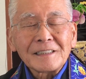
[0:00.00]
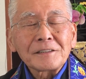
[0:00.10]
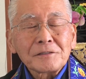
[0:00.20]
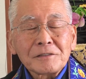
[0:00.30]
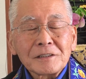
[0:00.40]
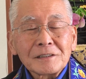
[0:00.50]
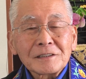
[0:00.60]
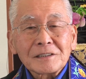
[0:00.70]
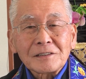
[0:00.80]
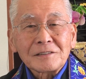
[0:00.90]

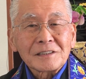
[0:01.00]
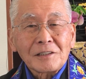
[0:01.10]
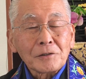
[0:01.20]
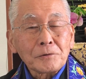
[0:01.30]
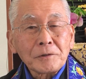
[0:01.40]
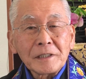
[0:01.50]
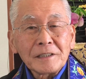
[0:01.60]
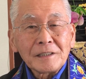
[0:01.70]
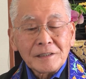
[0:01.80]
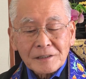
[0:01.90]
ignorance, it's our
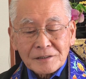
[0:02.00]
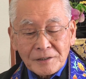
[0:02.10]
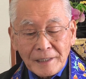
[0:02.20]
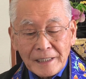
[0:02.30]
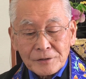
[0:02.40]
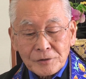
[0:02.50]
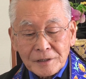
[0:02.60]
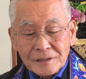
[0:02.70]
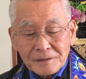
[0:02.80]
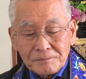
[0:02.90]
greed, it's our
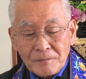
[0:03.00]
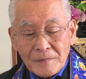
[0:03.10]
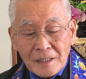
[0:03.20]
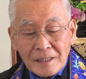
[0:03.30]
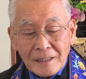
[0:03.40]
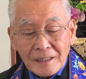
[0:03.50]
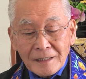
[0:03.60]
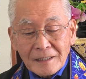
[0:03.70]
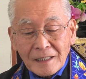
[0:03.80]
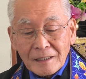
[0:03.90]
hatred
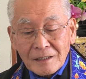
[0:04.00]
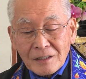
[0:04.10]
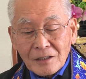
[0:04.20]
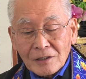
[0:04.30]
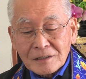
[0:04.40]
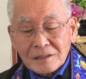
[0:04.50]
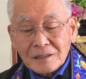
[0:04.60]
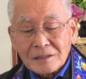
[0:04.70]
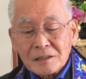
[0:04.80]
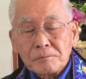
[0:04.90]
uh, that
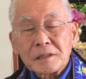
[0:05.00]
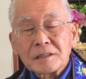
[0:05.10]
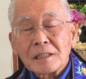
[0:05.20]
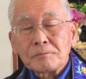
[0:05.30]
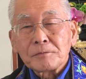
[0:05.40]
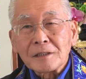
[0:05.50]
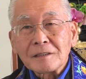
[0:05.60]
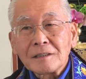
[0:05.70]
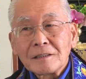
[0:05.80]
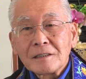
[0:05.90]
causes us to be
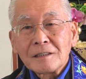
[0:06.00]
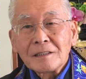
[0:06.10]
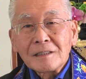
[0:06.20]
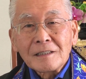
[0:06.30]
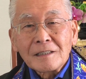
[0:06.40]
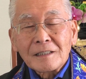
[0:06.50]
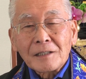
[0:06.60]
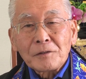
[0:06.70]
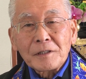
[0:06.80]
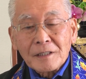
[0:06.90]
separate,
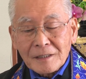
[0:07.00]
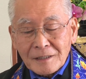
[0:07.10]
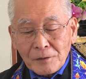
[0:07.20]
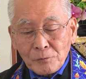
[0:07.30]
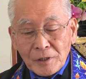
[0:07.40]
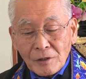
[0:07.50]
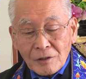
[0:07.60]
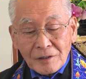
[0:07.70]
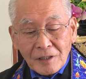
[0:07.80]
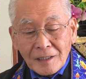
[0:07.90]
that we think that we
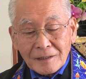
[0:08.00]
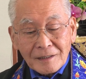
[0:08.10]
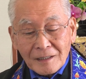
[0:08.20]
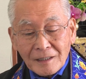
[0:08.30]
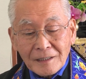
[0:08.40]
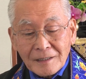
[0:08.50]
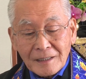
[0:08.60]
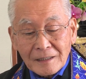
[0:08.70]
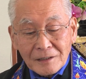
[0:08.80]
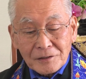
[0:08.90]
are not
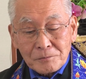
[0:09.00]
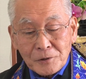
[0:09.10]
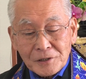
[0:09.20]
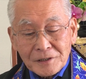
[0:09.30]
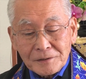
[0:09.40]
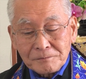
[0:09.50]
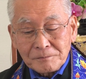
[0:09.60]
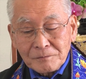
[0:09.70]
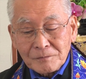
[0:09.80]
like that other person.